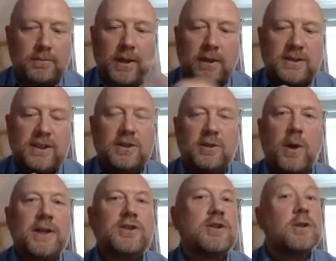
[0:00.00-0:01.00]
a, a
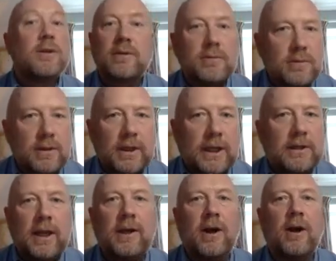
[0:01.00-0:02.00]
situation
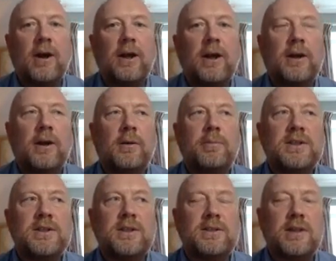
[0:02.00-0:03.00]
in in our in our
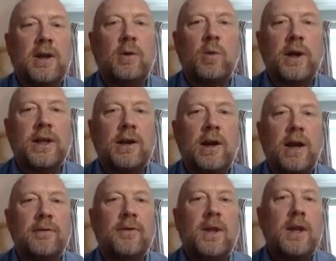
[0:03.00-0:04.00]
business, our working
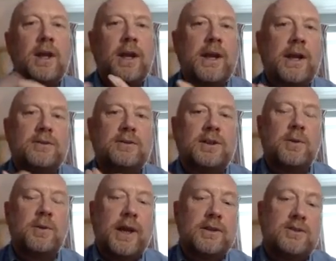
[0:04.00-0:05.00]
life, and how to deal
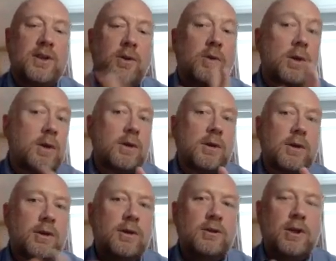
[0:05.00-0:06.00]
with that. So,
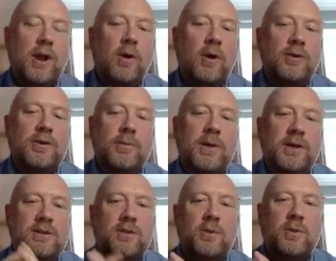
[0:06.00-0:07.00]
you know, on demand
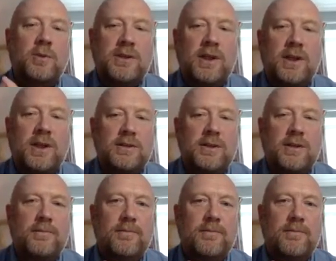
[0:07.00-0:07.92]
isn't always the answer.